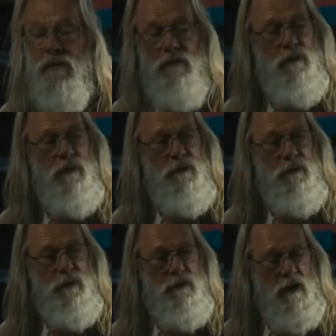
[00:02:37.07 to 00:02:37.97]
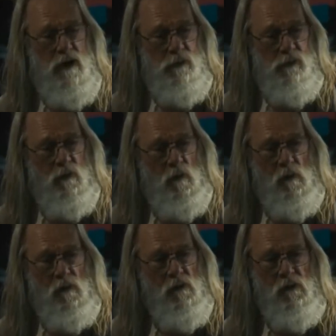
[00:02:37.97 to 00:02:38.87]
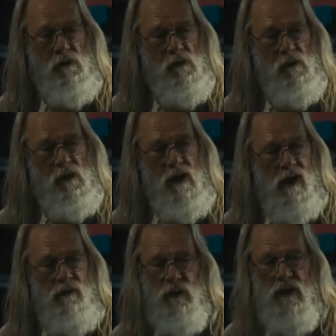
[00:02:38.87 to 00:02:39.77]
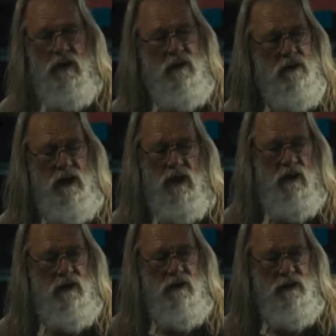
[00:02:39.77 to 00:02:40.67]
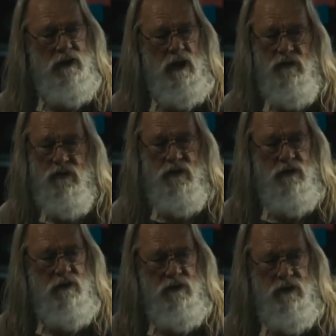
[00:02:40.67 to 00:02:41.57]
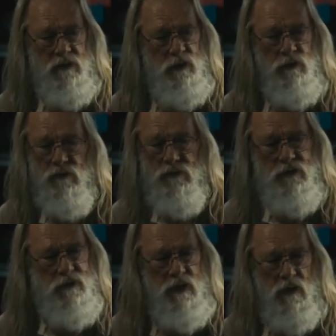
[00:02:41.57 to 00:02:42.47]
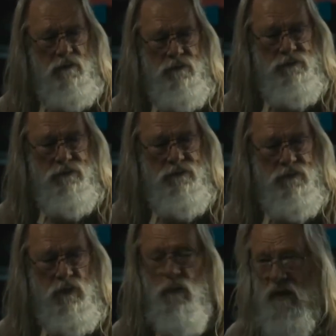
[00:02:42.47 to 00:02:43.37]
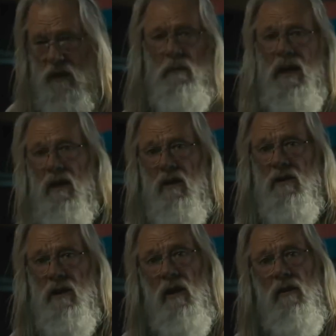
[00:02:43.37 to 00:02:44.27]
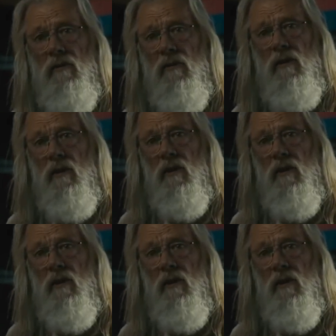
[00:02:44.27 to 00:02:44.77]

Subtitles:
those first few drops. If we needed shelter or tools or something, well, we had to make it ourselves.